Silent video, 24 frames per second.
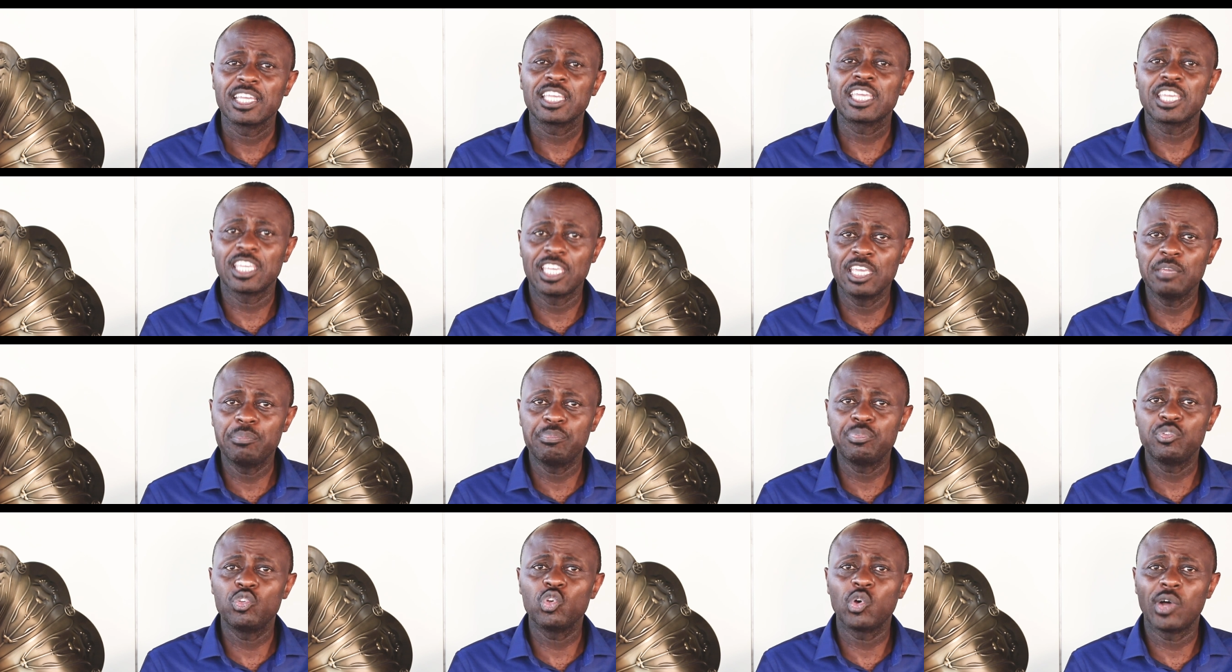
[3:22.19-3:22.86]

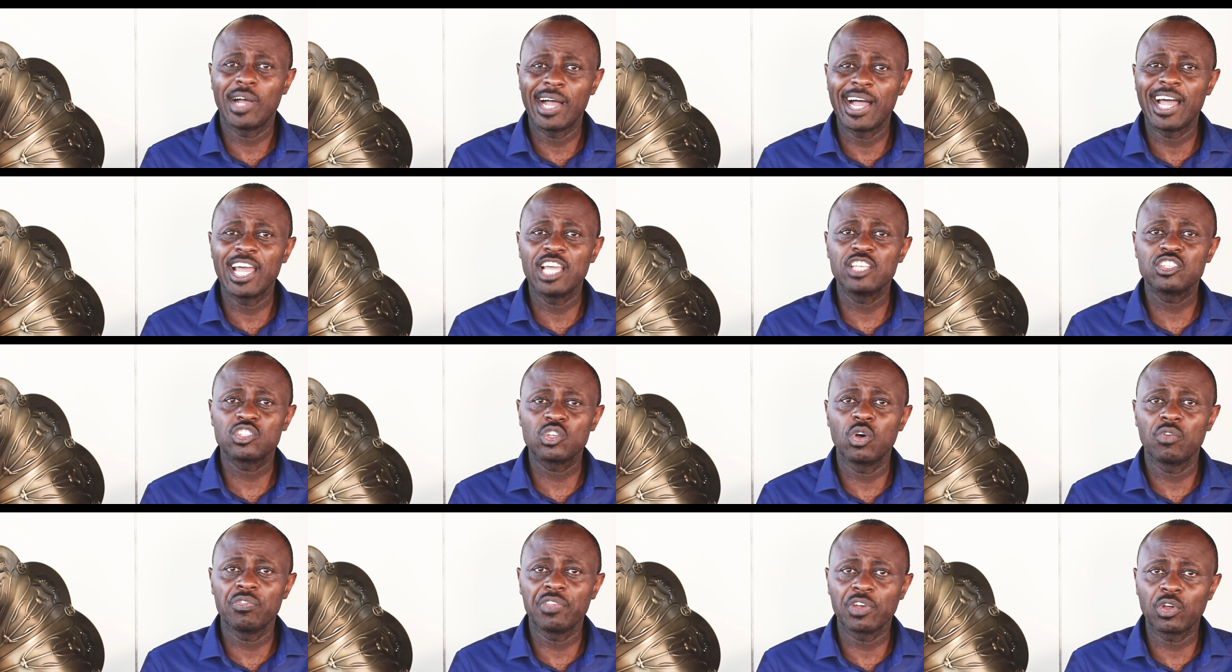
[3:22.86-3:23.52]
Keep your eyes
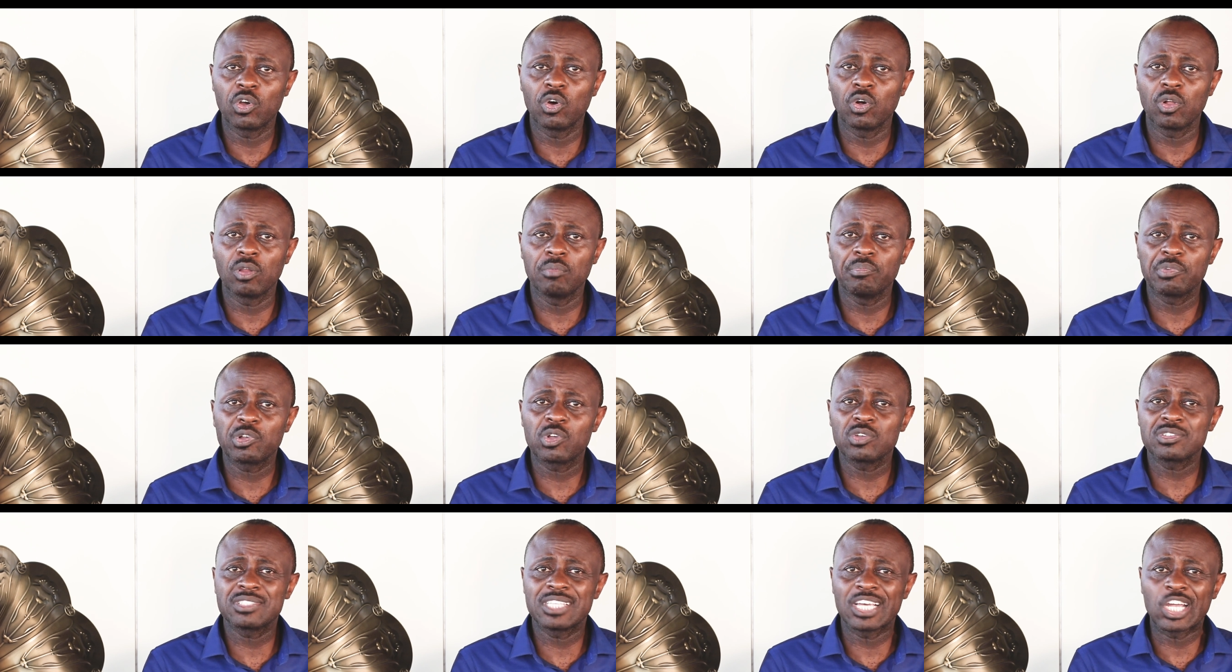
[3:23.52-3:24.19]
on the goal,
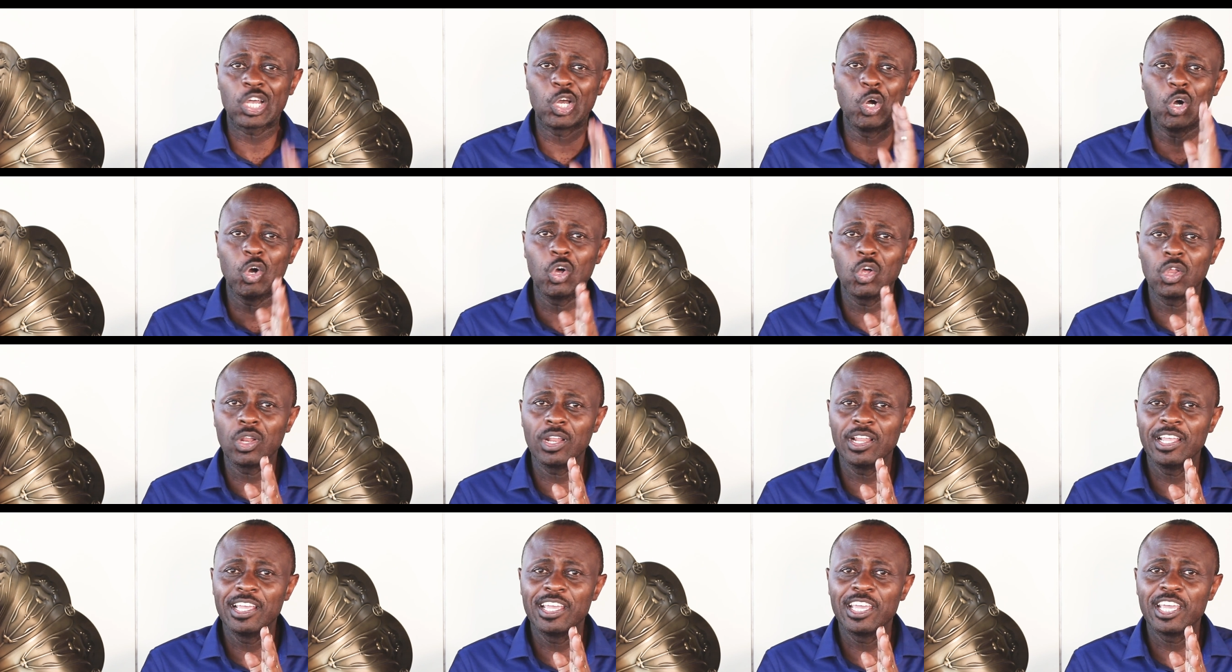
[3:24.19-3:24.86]
because the
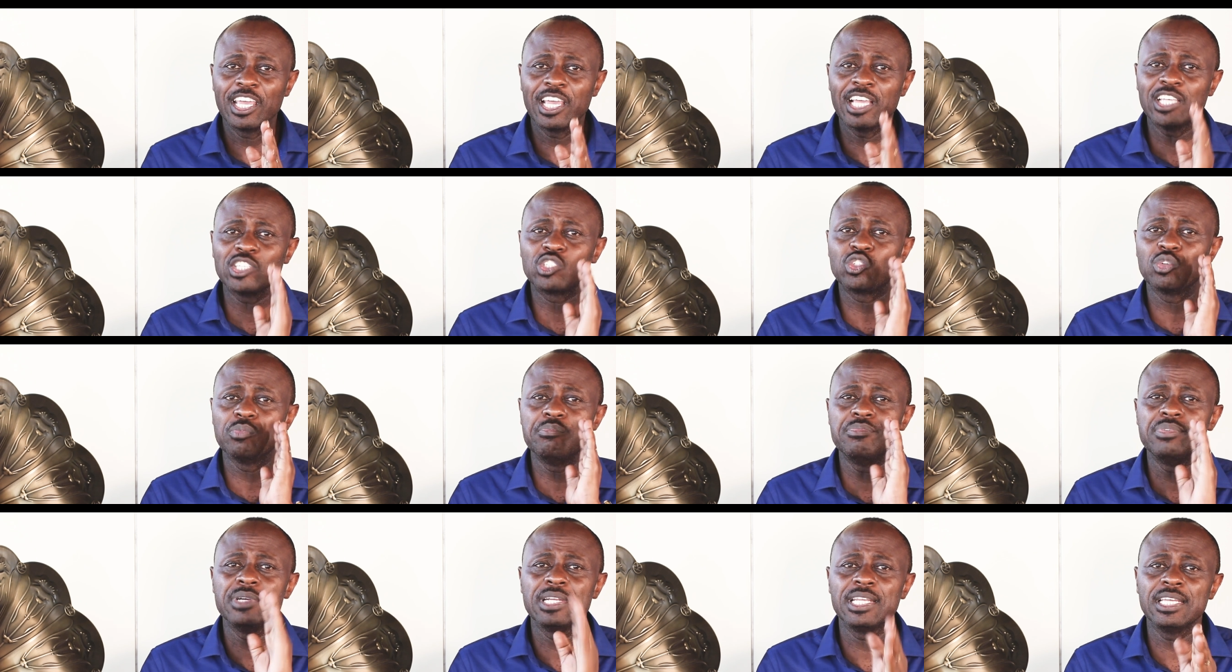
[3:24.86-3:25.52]
goal is to
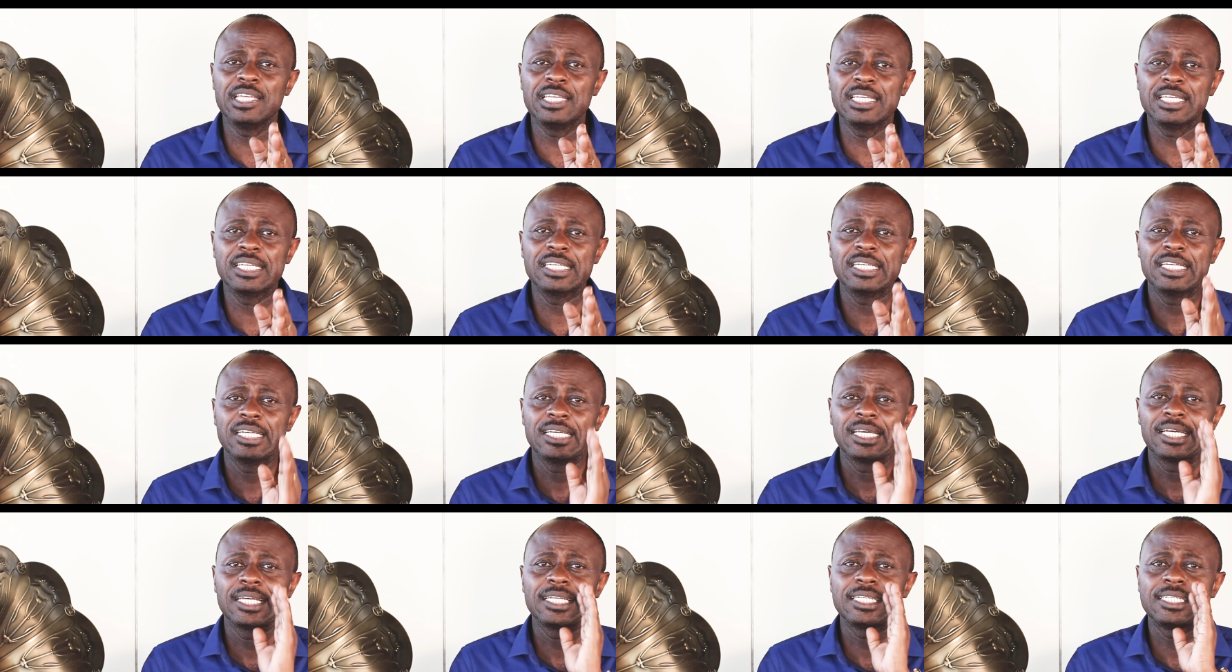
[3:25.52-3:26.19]
bring
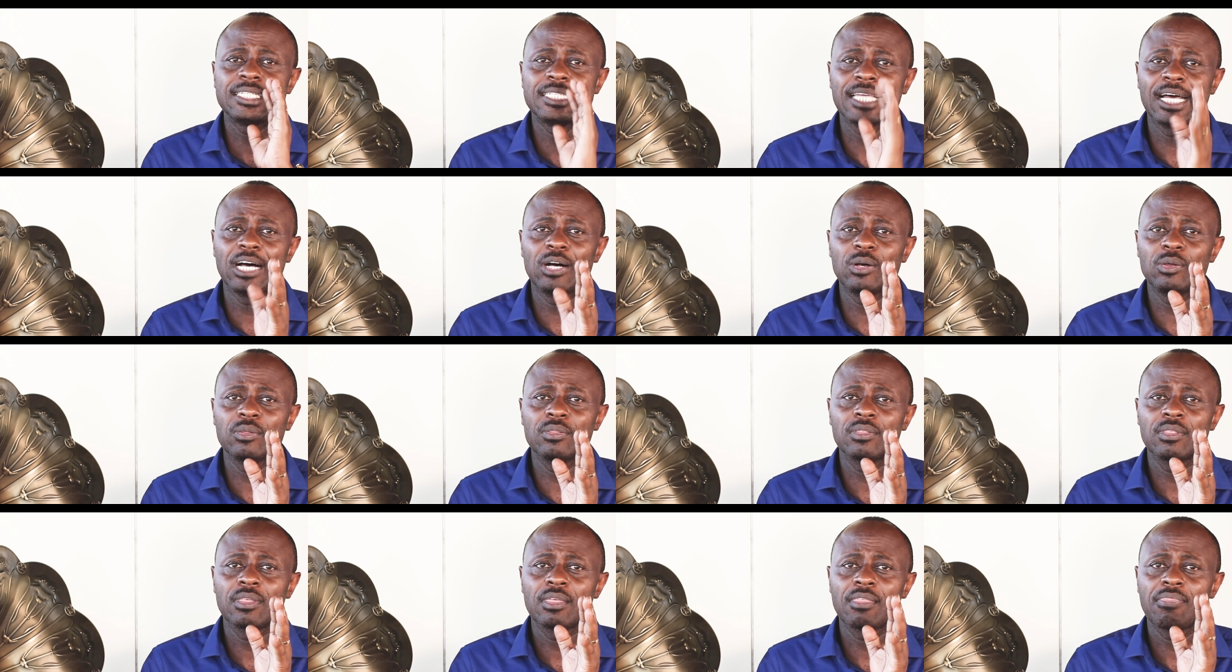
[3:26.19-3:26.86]

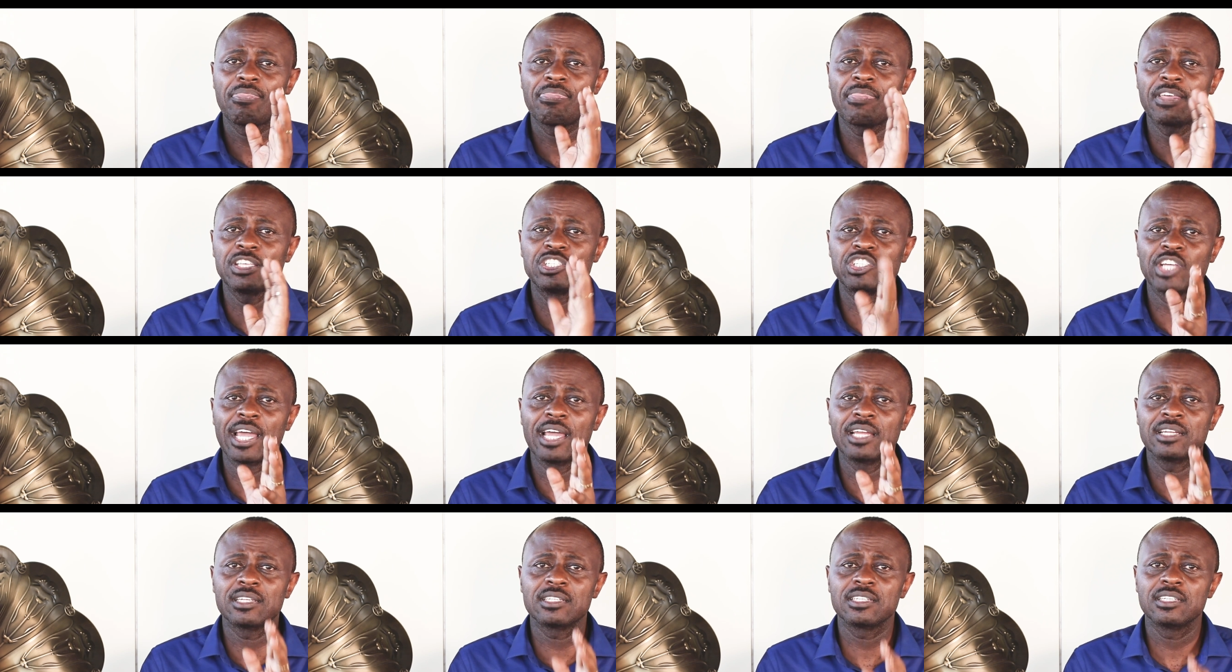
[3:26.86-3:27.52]
down the
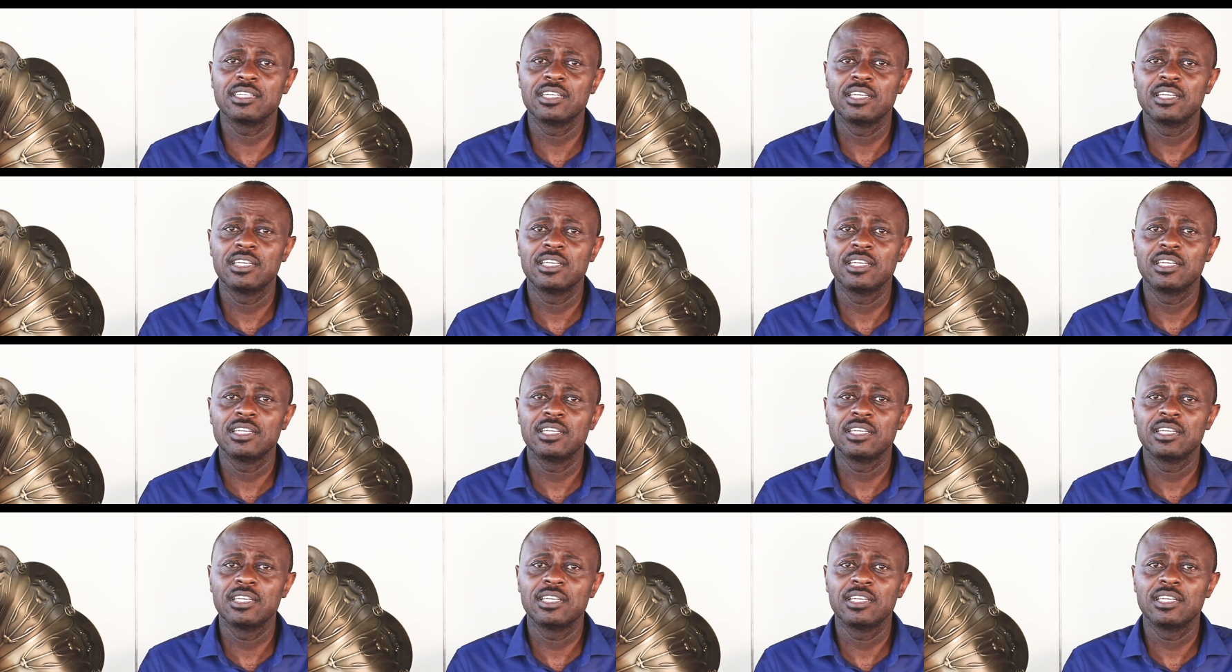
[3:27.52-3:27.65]
giant.